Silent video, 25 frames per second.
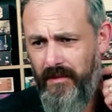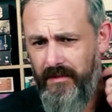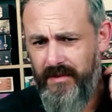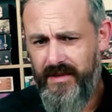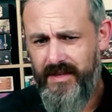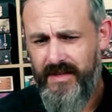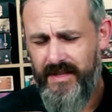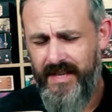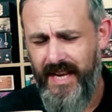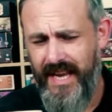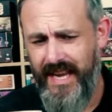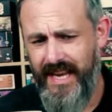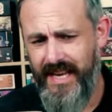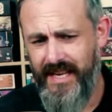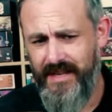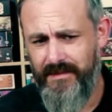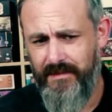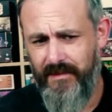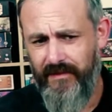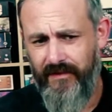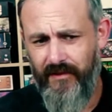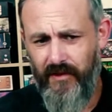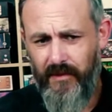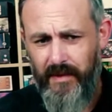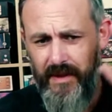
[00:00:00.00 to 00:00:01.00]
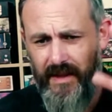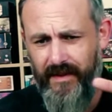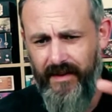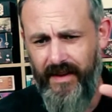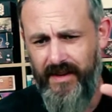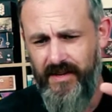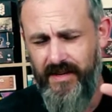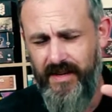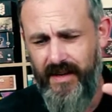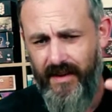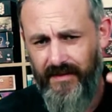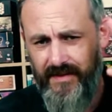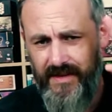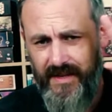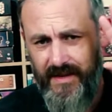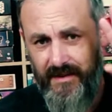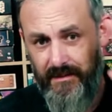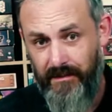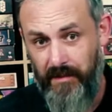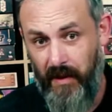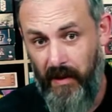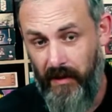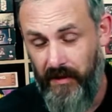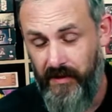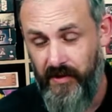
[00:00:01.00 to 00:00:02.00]
it was teased before, but I've seen a
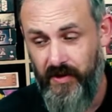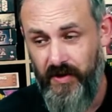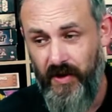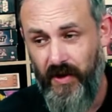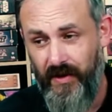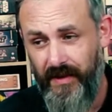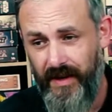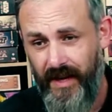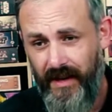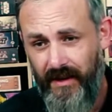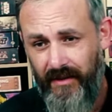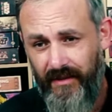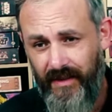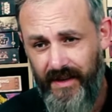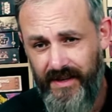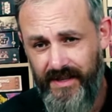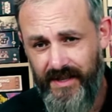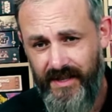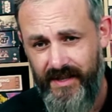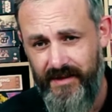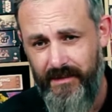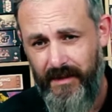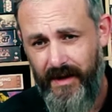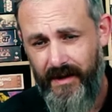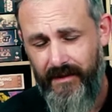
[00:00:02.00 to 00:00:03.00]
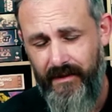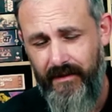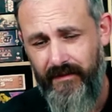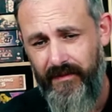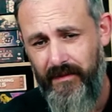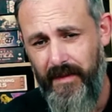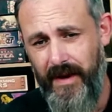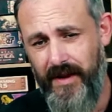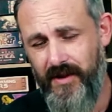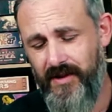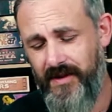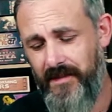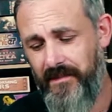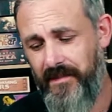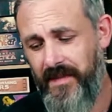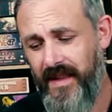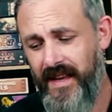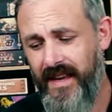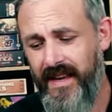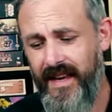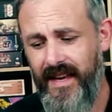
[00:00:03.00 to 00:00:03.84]
box shot now of this, and some other information